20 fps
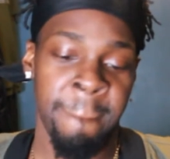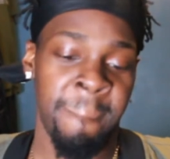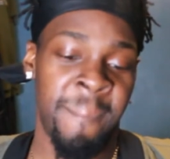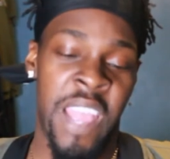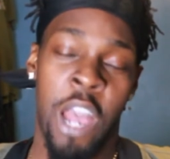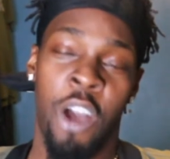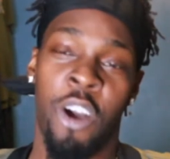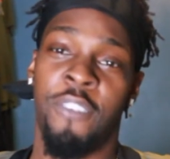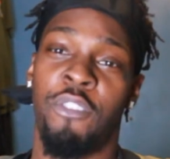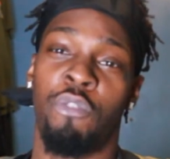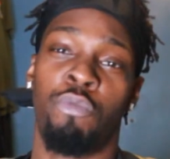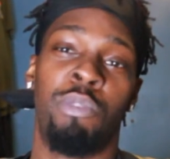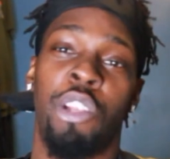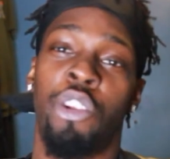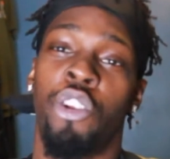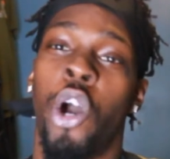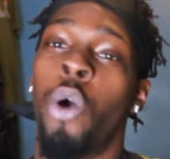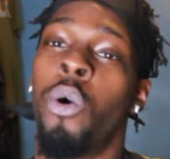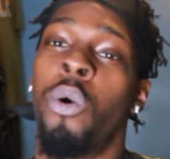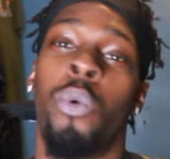y'all don't even be
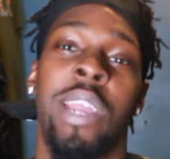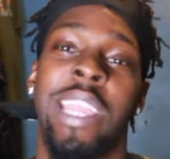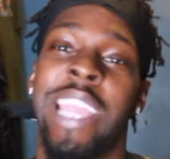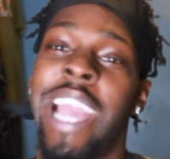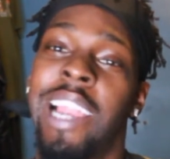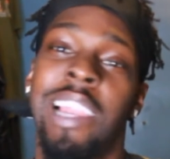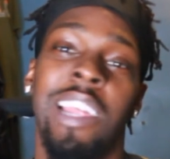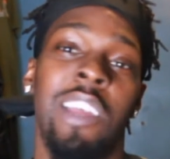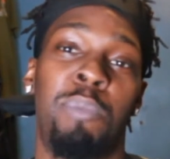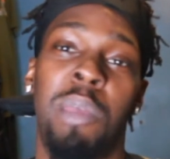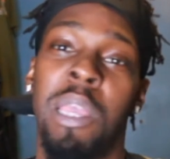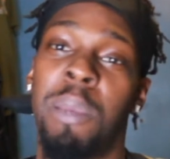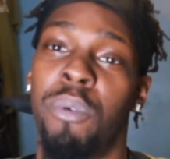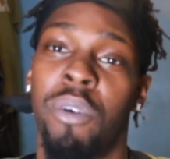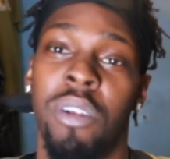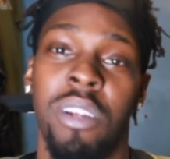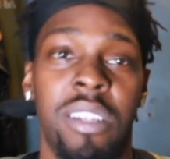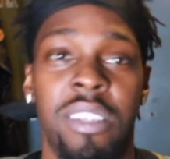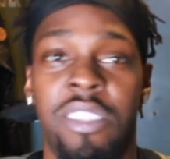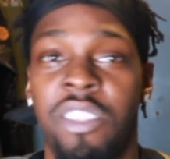knowing when y'all leave
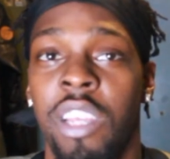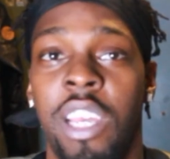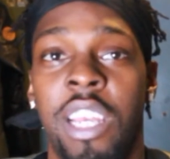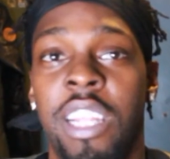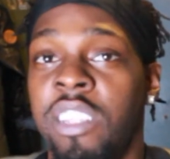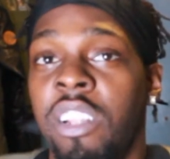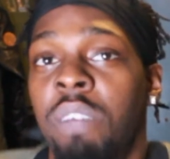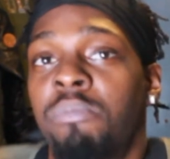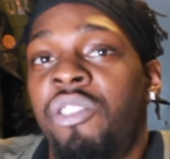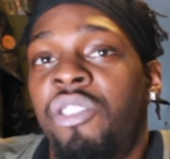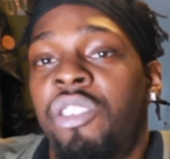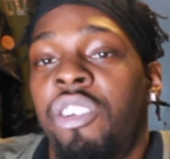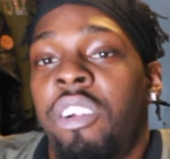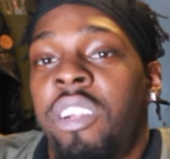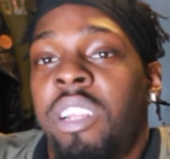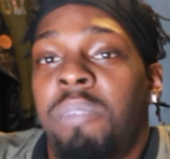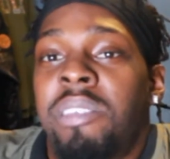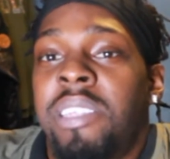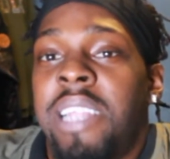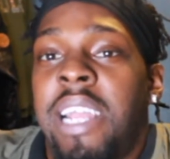people in them
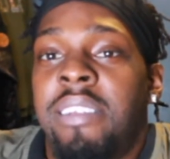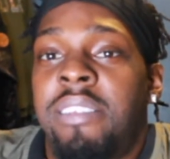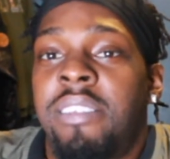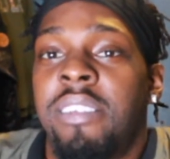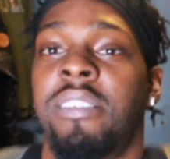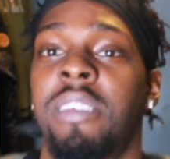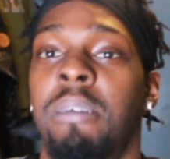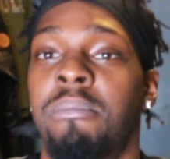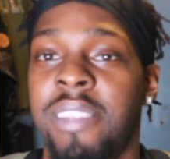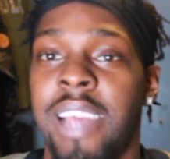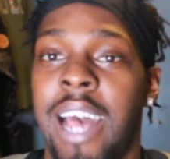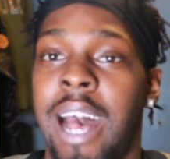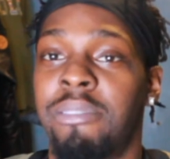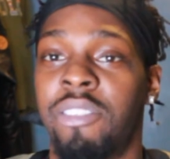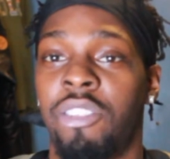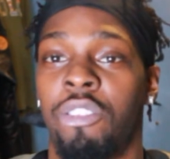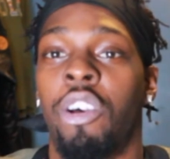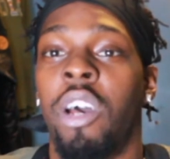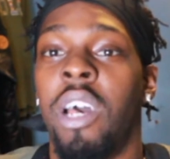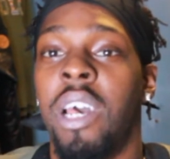circumstances sometimes.
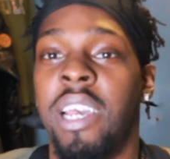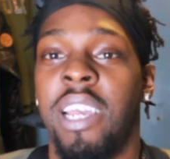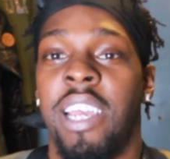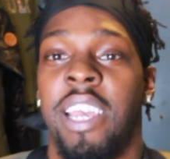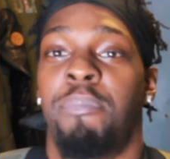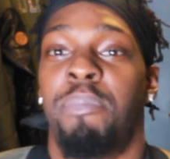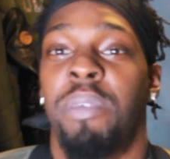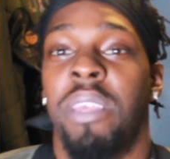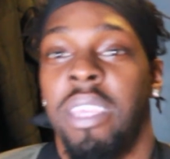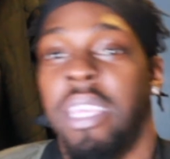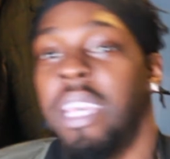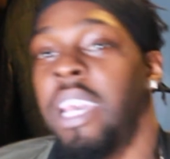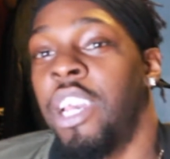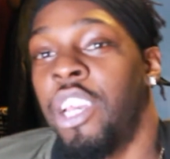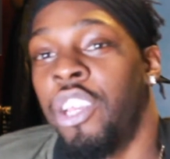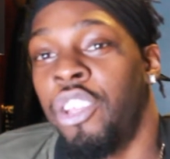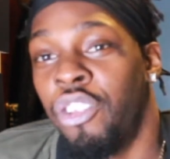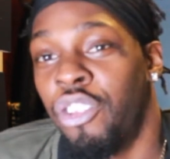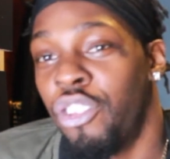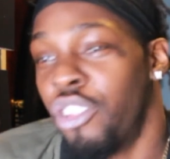So it be
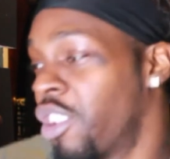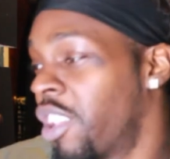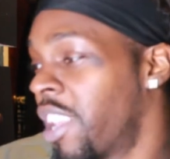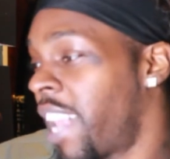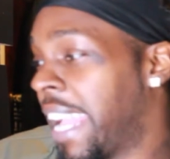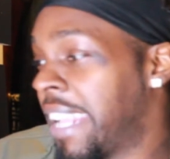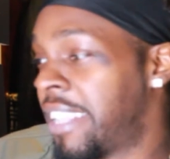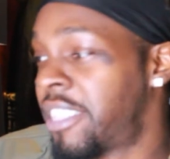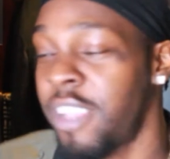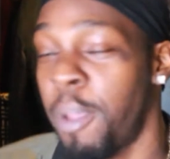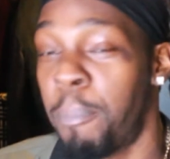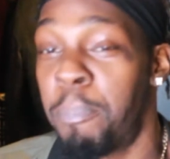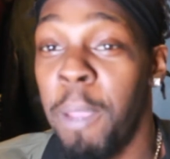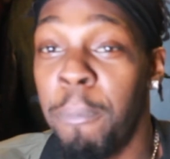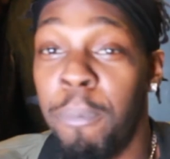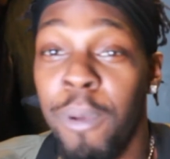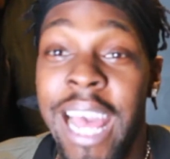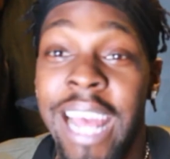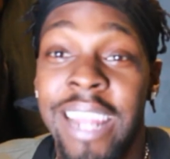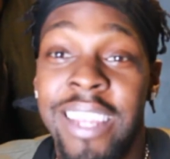like
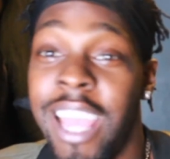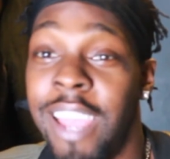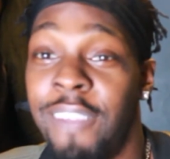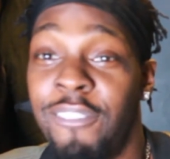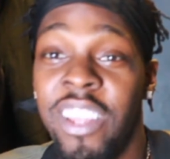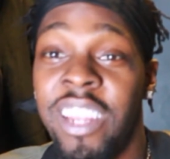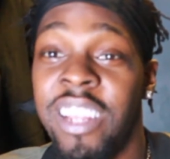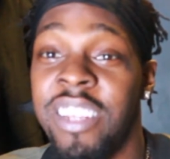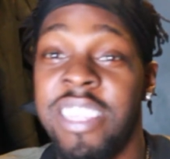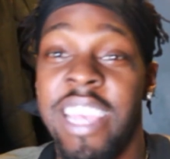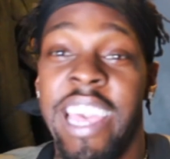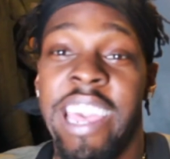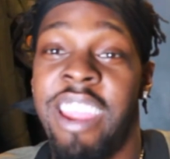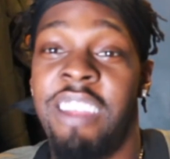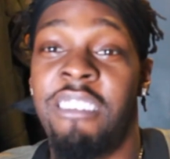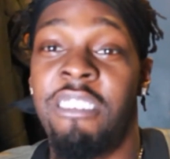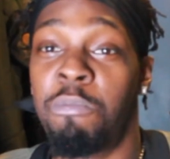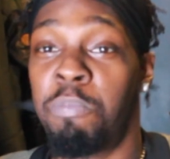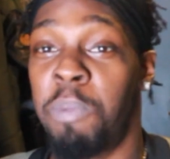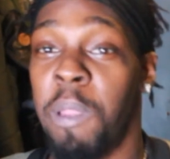people that date Venus and
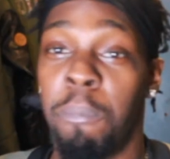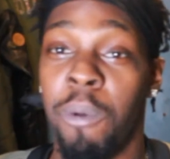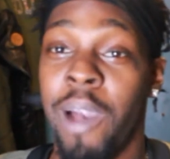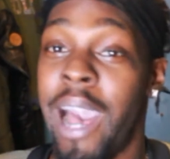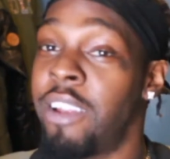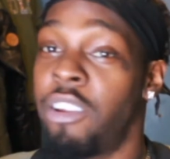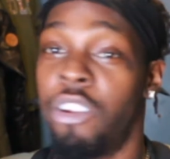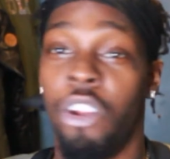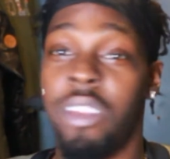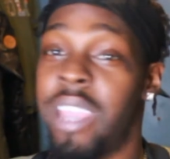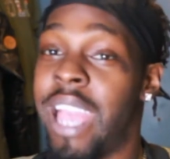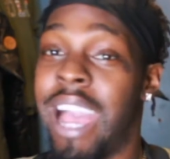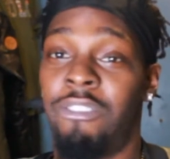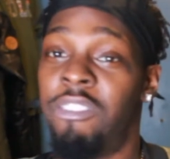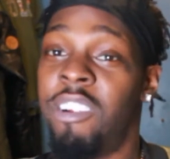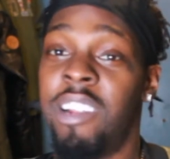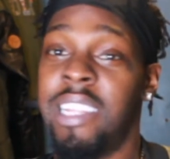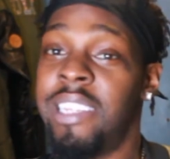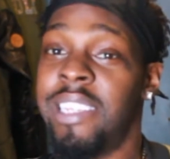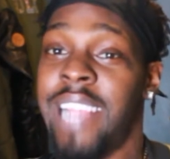Aries people, I know y'all
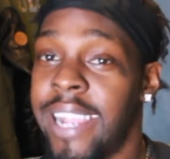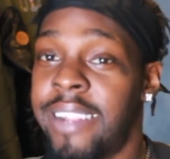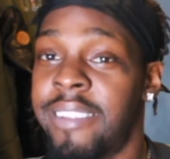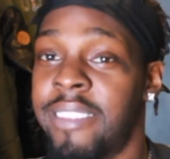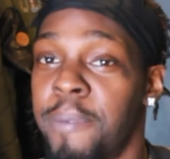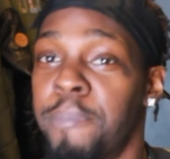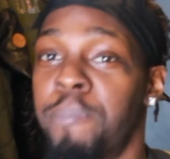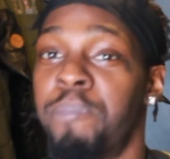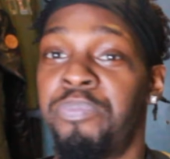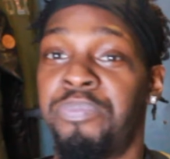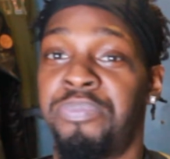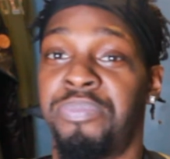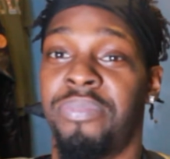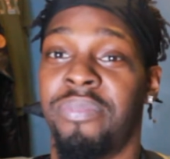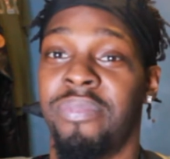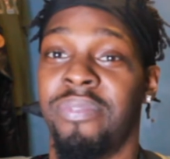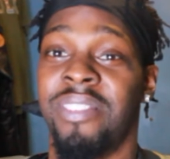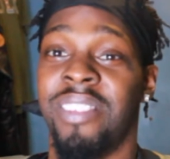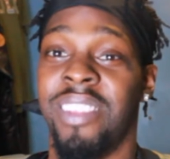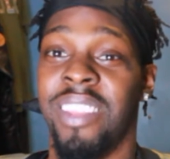really like them.
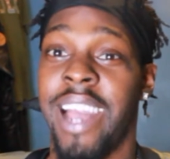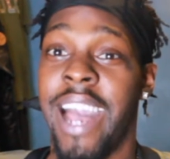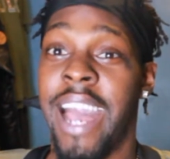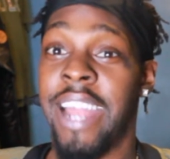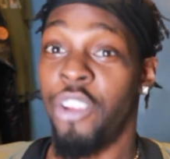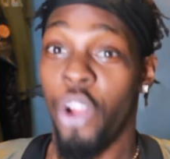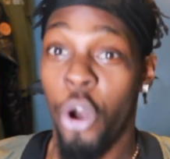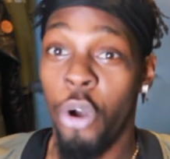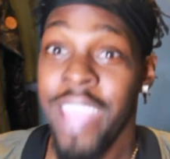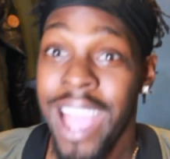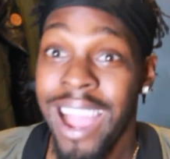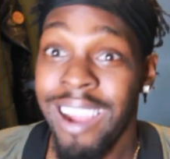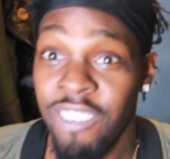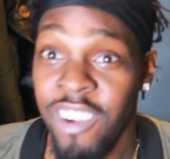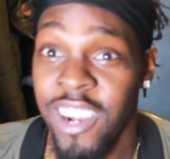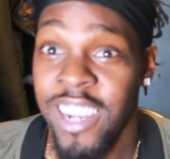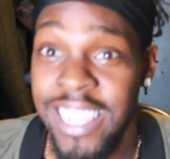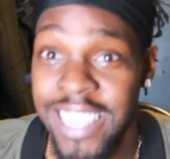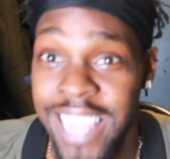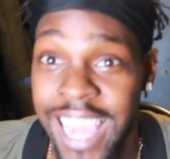I know y'all
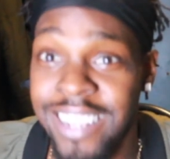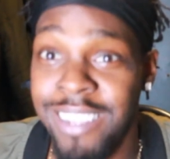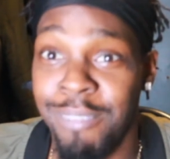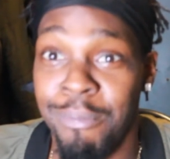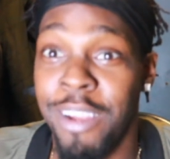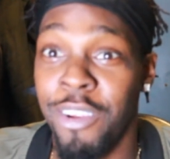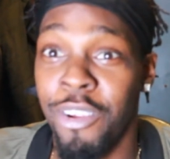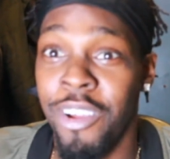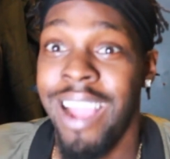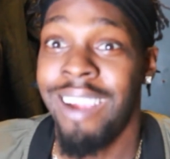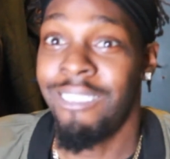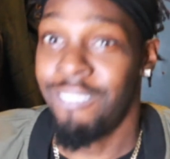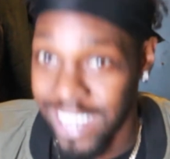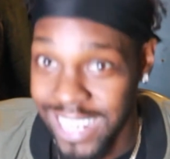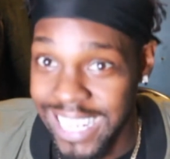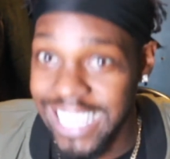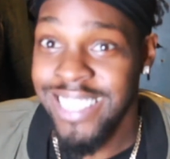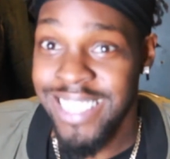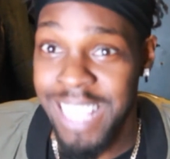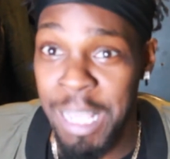really like them. I know y'all
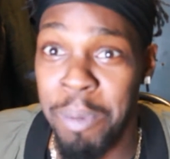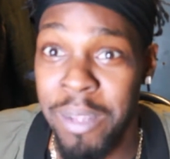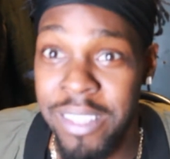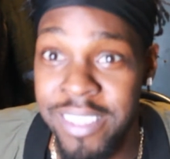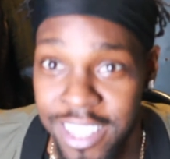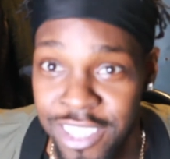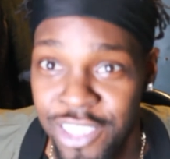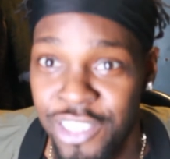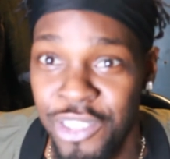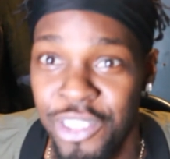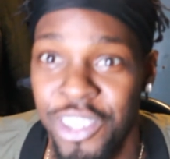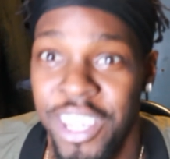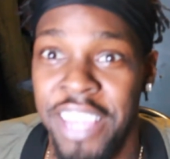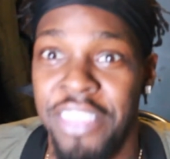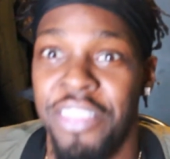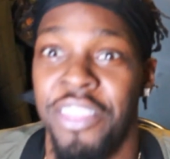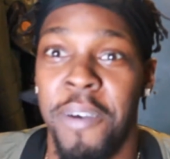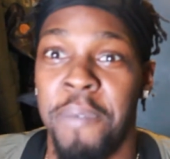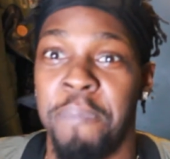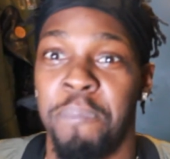really see potential
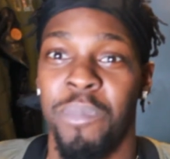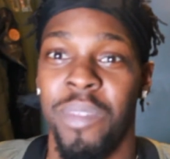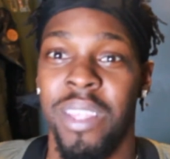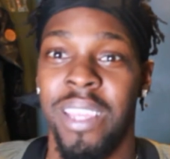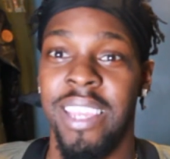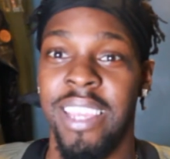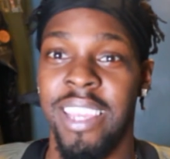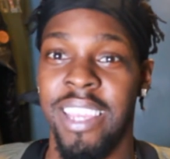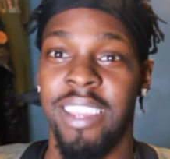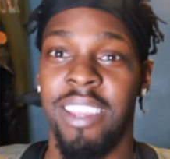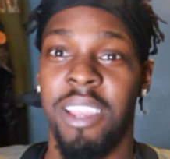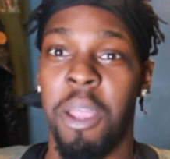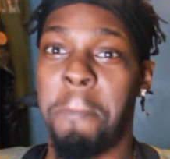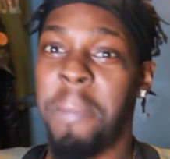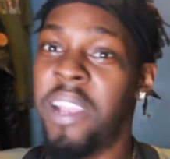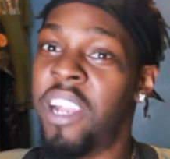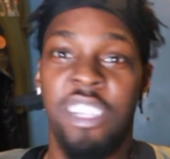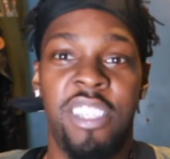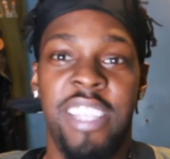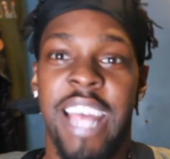in them
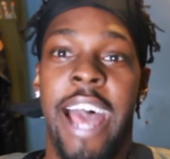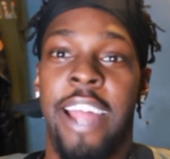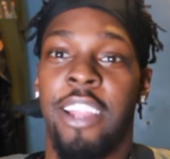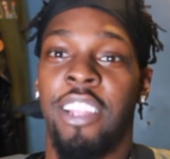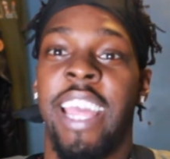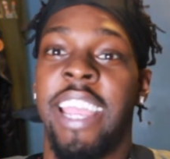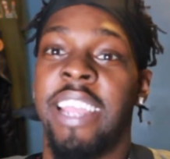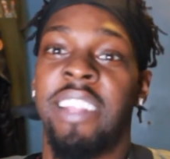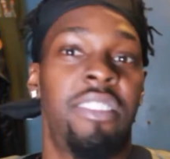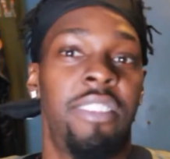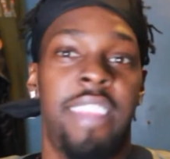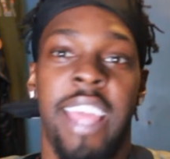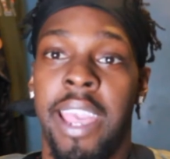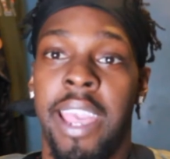because they